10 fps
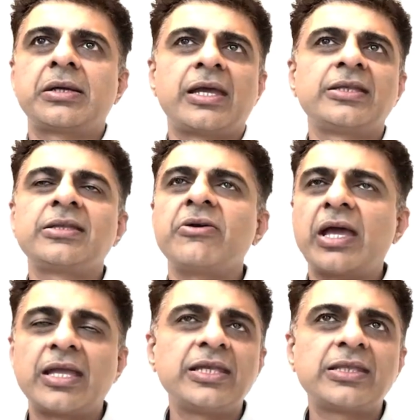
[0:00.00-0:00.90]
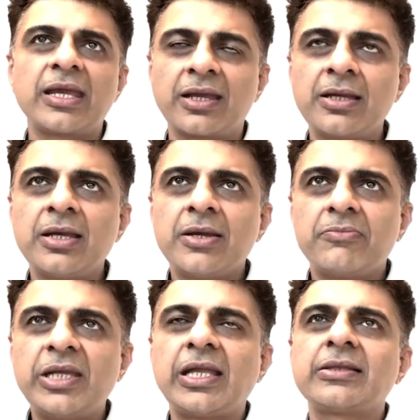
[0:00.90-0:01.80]
anything,
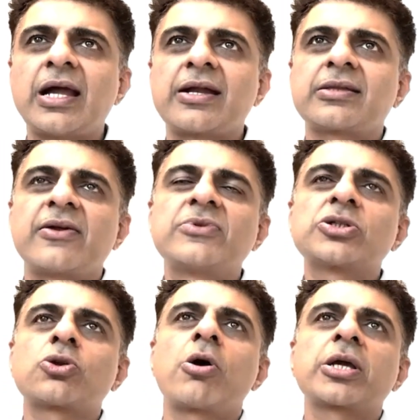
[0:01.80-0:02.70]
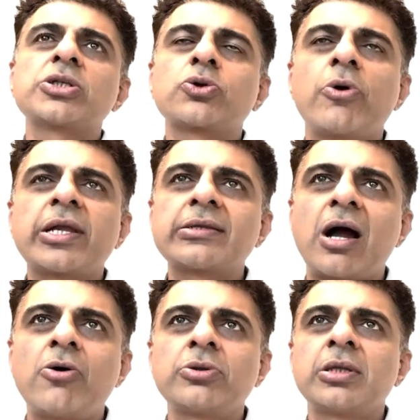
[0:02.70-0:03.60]
meaning that if the stock is going
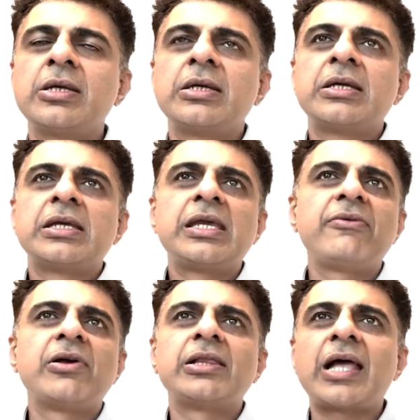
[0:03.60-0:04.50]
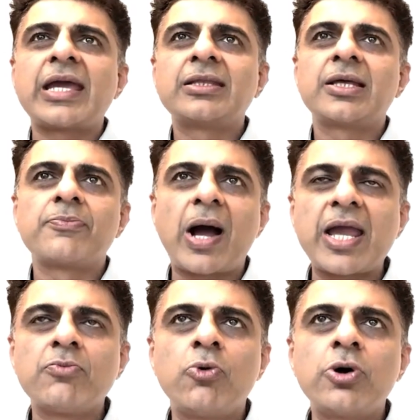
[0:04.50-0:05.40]
down, he will neither
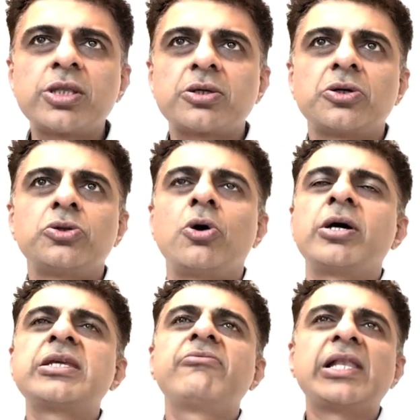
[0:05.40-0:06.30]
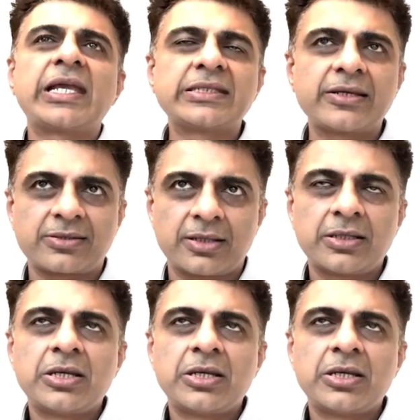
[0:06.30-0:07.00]
buy more nor he will exit.